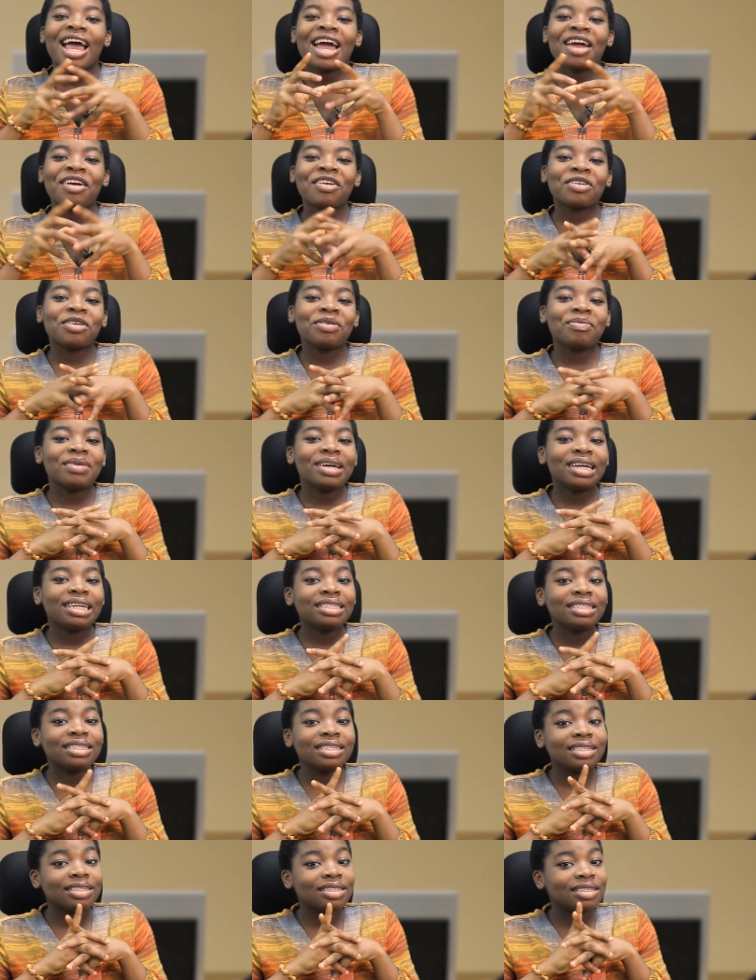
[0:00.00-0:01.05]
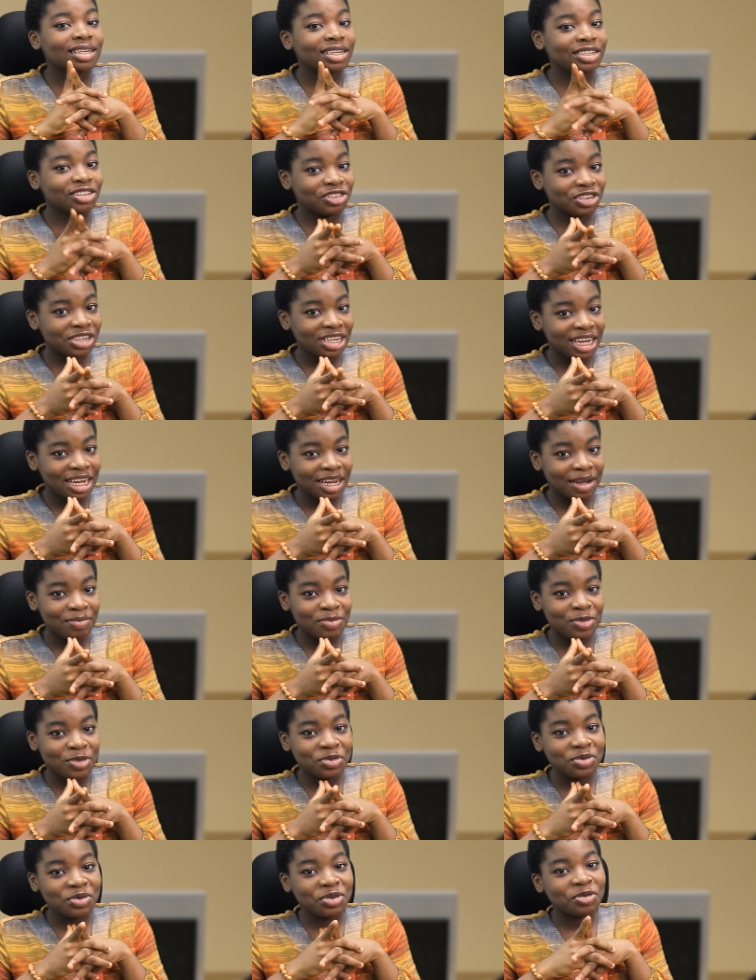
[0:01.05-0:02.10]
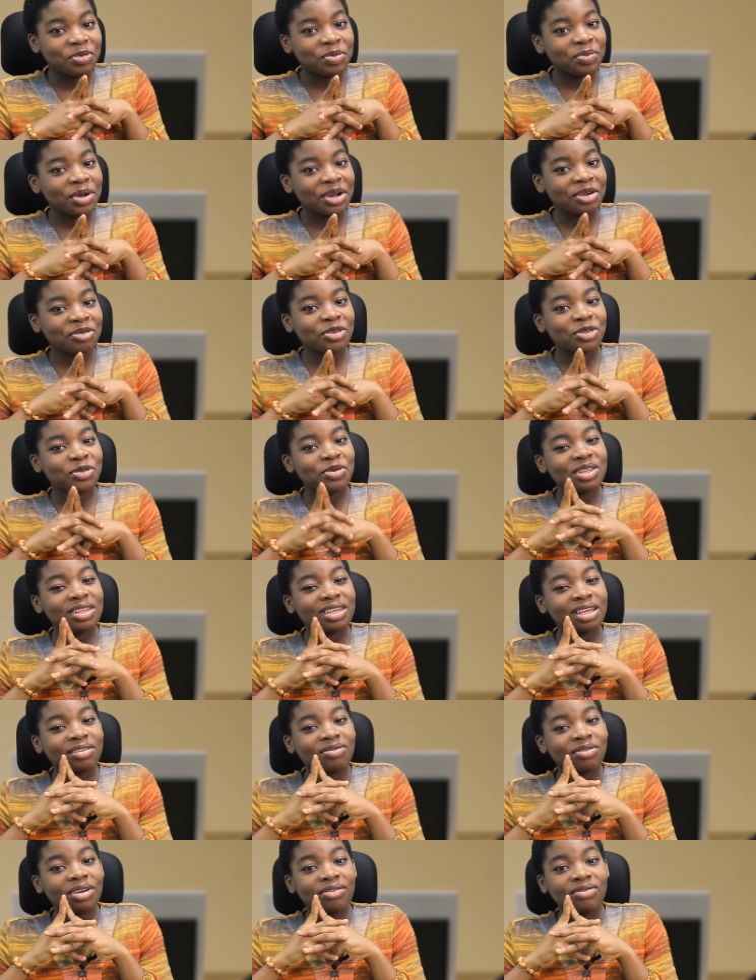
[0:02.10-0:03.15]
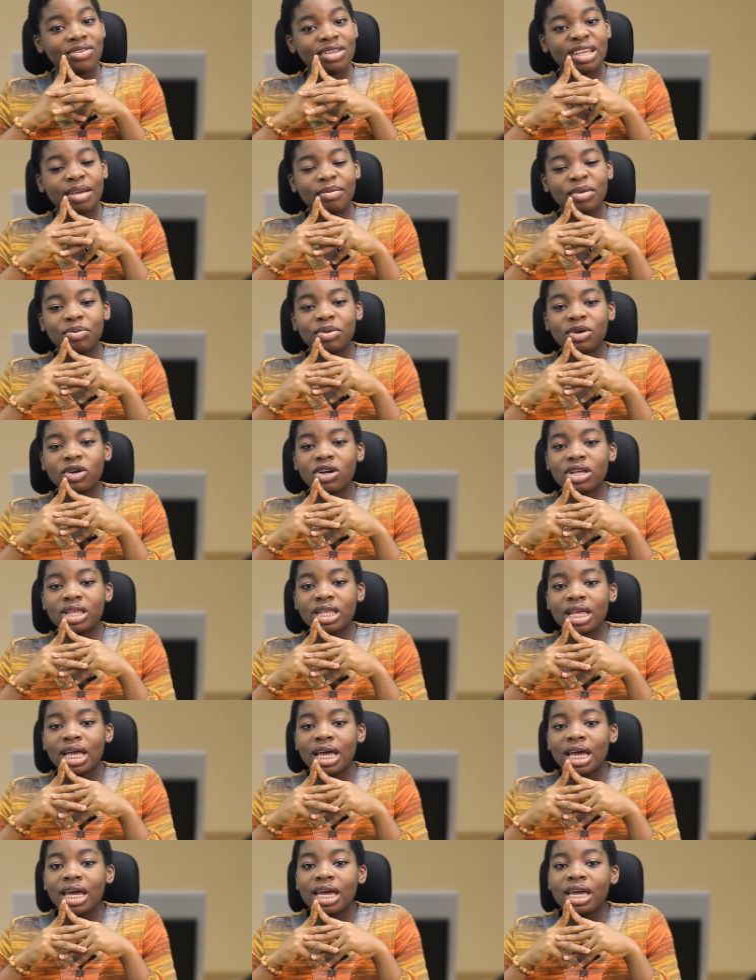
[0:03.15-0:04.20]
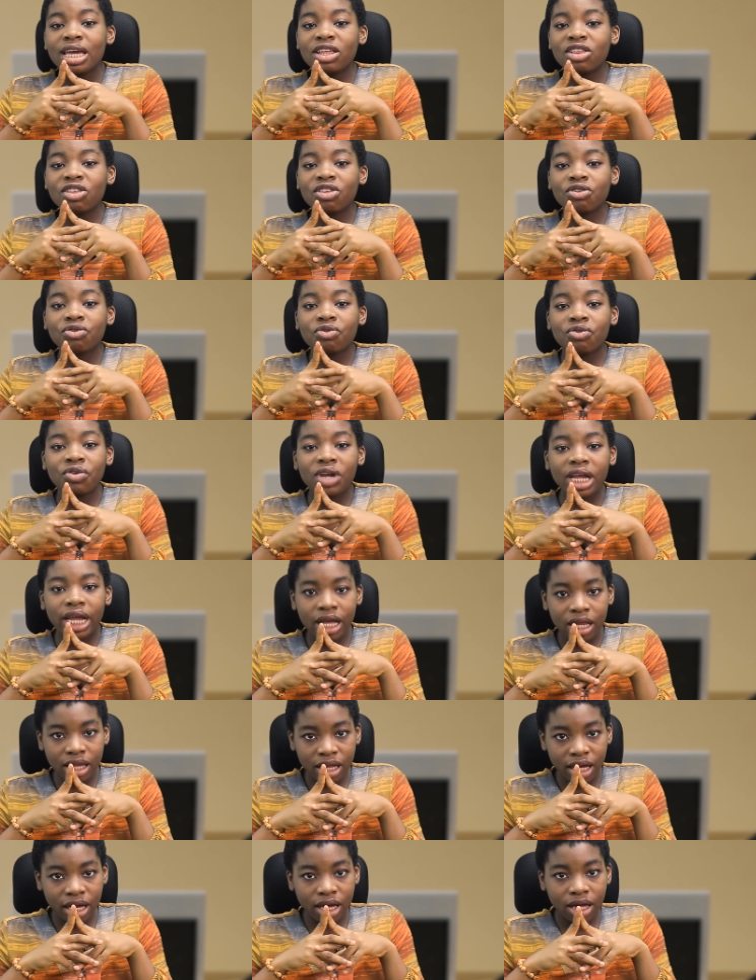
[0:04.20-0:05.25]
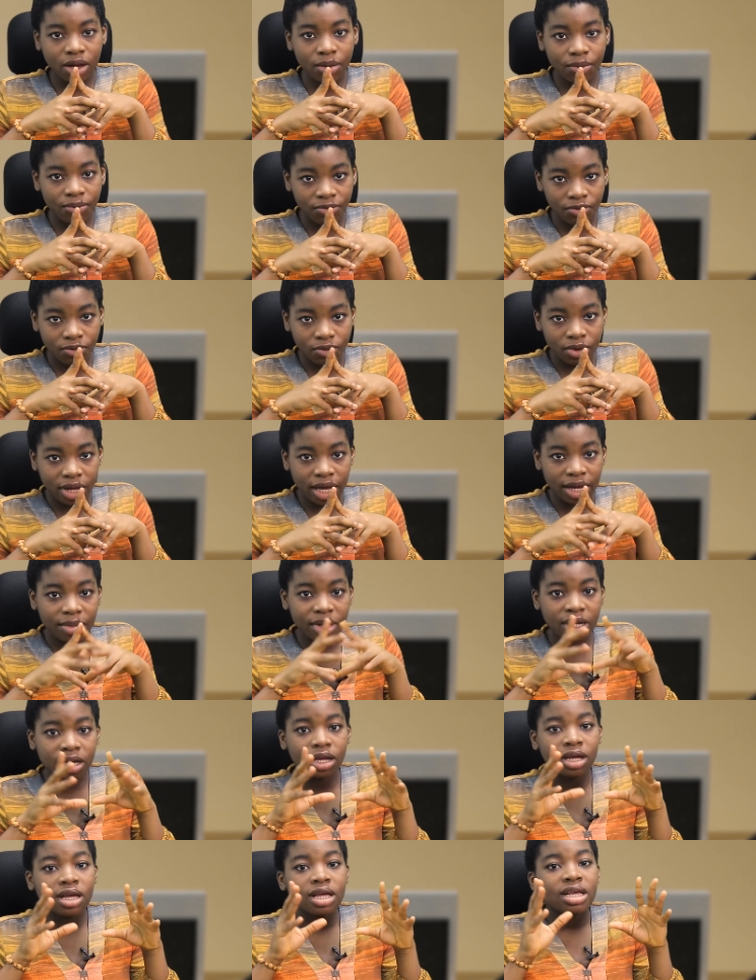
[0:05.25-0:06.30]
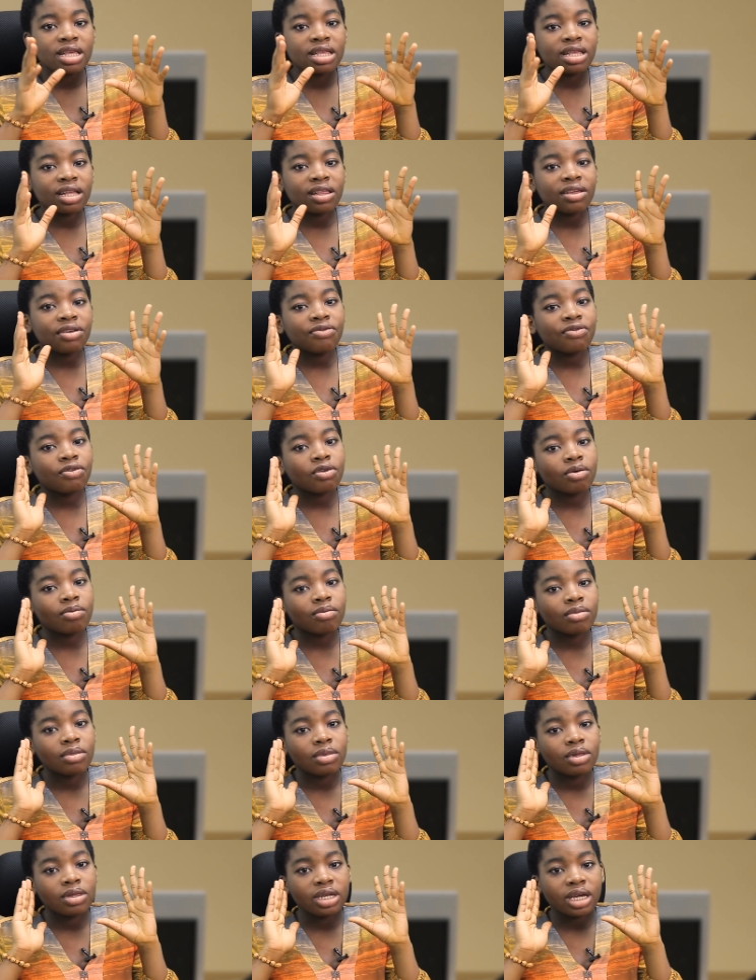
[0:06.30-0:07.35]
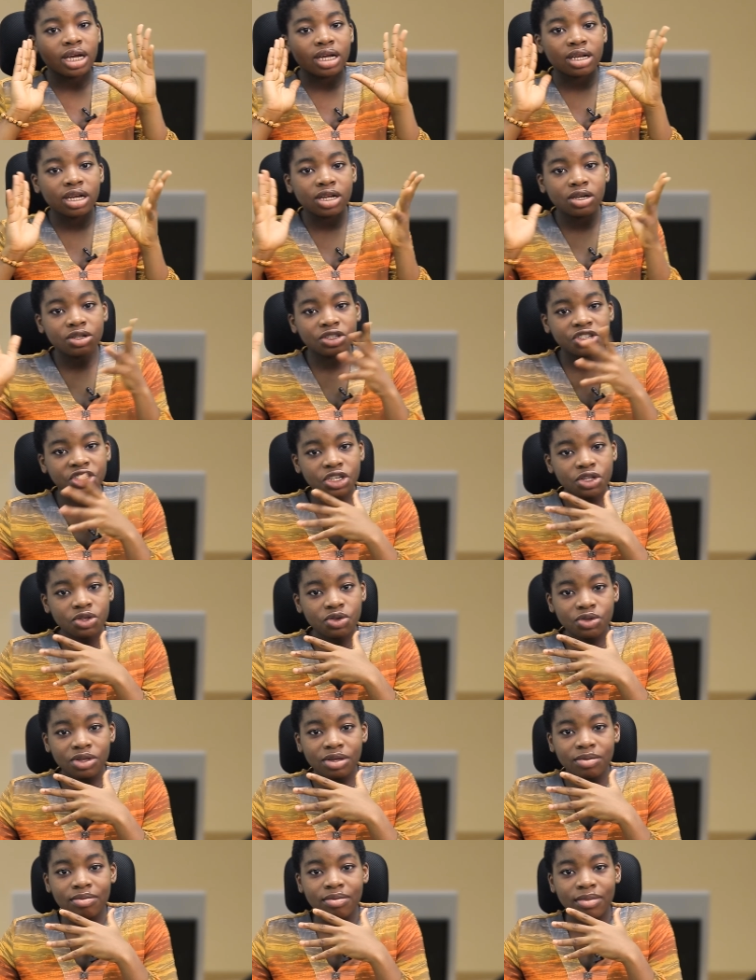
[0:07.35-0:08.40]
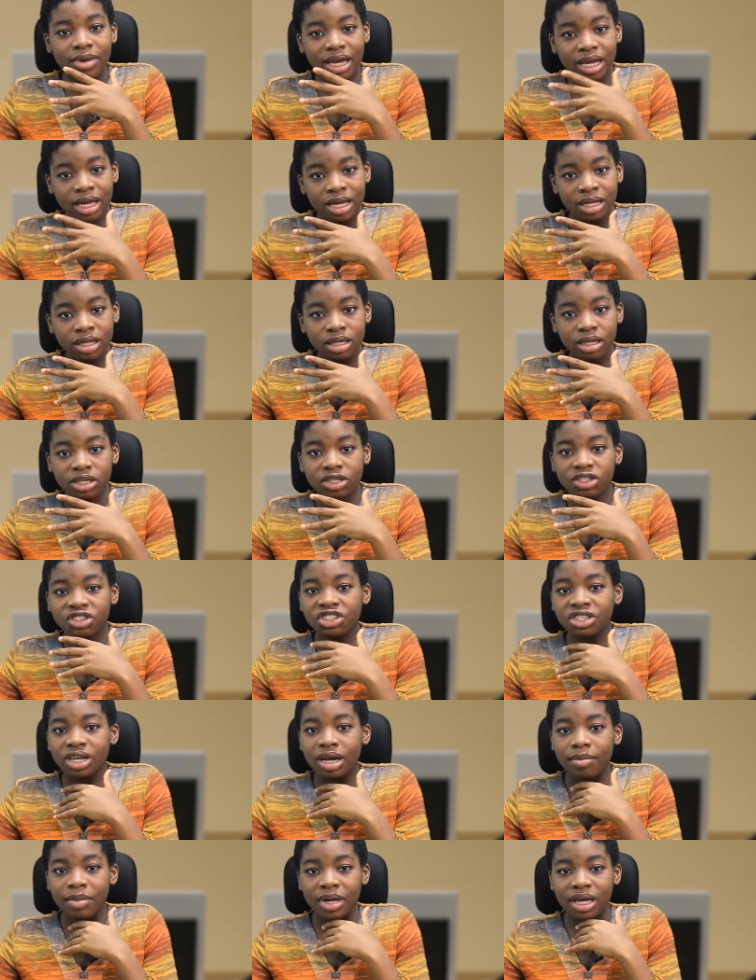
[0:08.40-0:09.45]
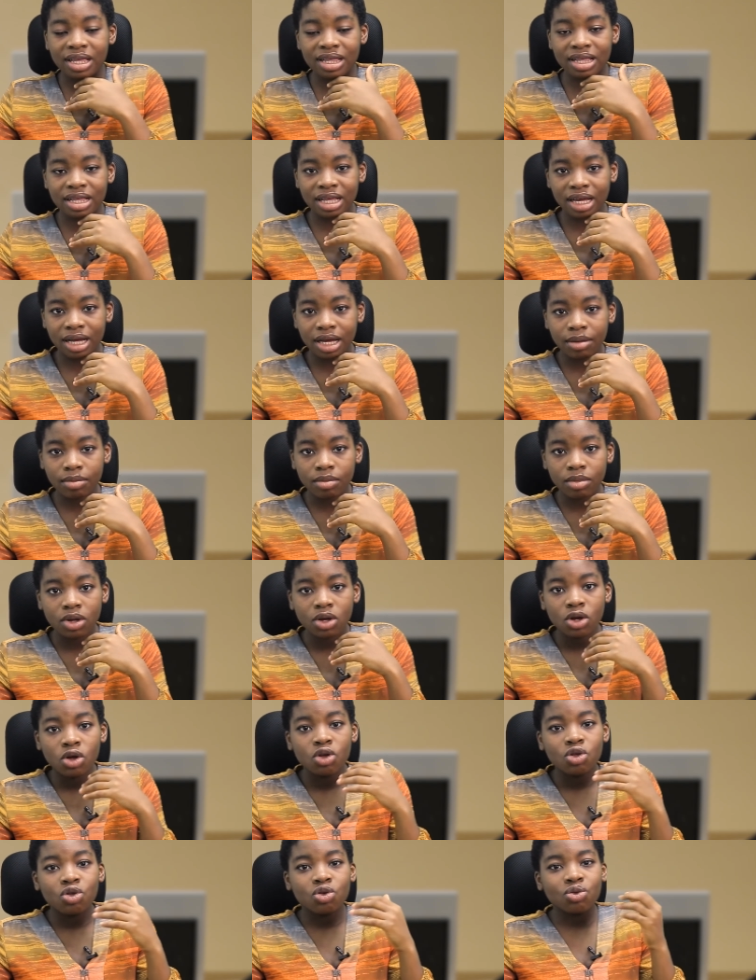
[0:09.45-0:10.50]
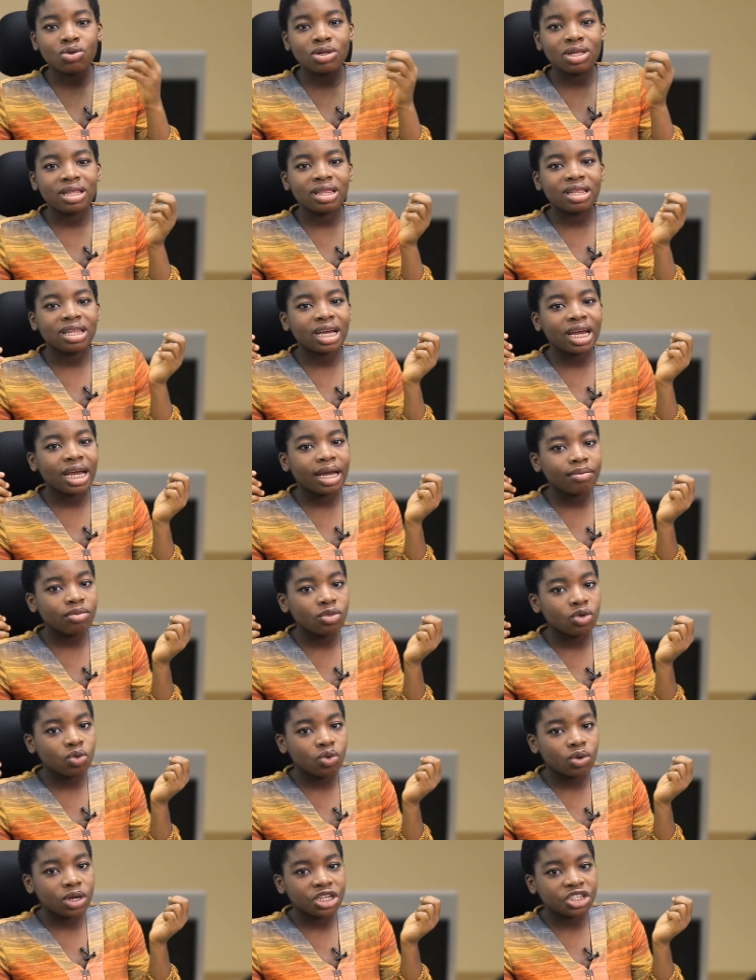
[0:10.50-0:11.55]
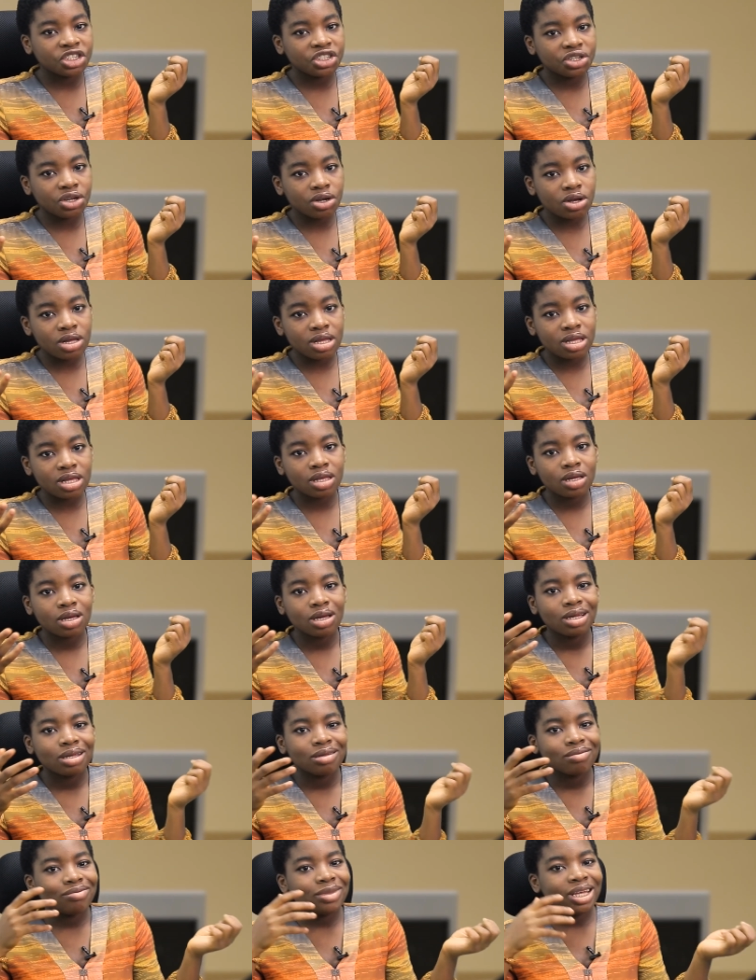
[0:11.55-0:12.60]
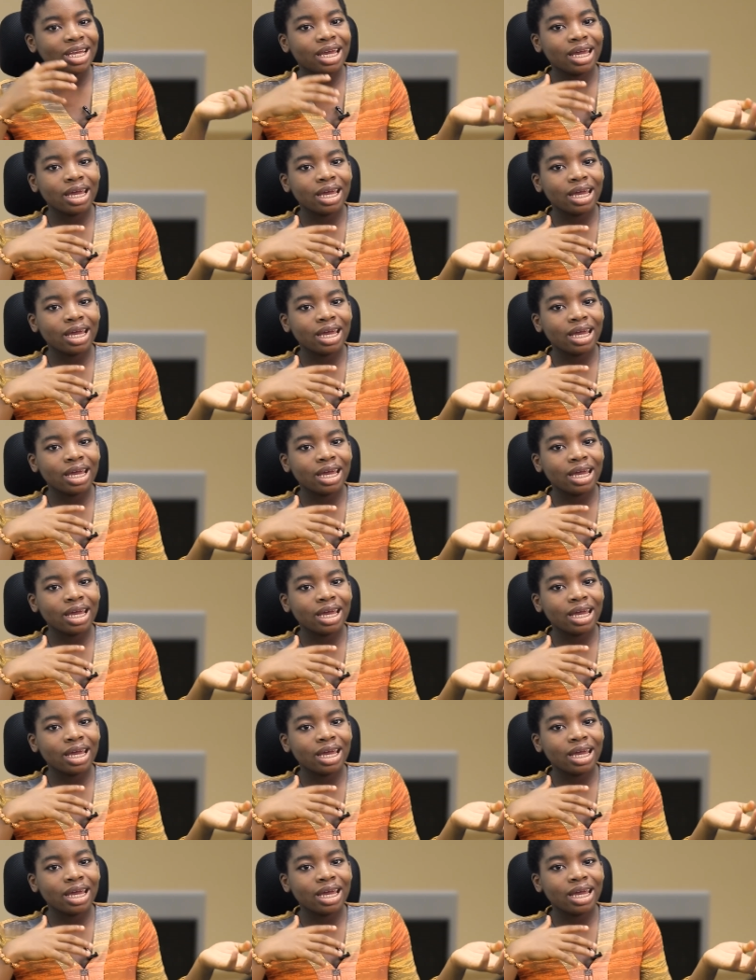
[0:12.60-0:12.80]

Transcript: I recommend the TestDriller app to those preparing for 2025 UTME because it's really helpful. I mean, starting from the analogy to the main JAMB exam, to the timed questions, the